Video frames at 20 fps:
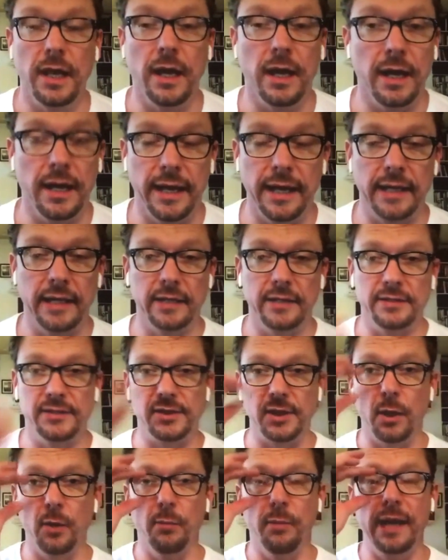Yeah, and
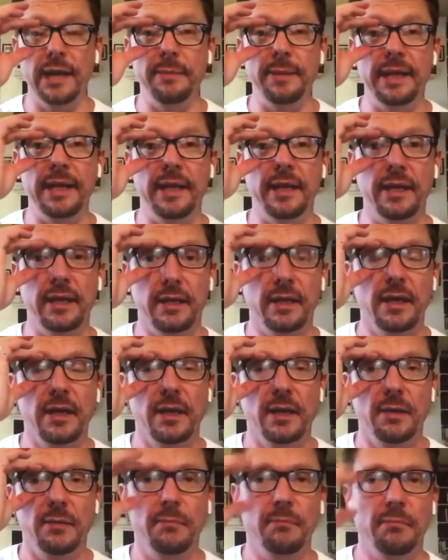so maybe
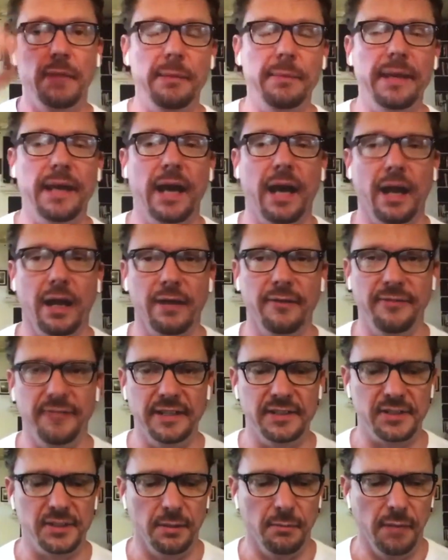I'll
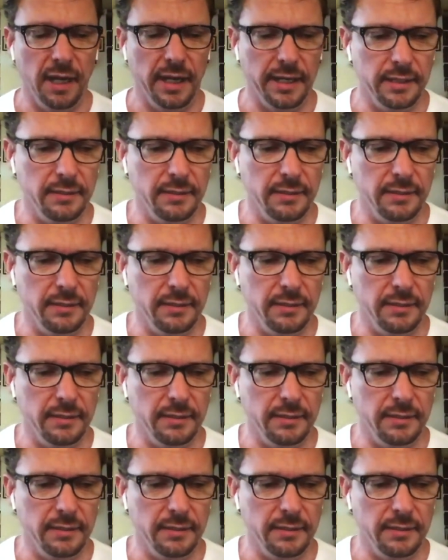offend somebody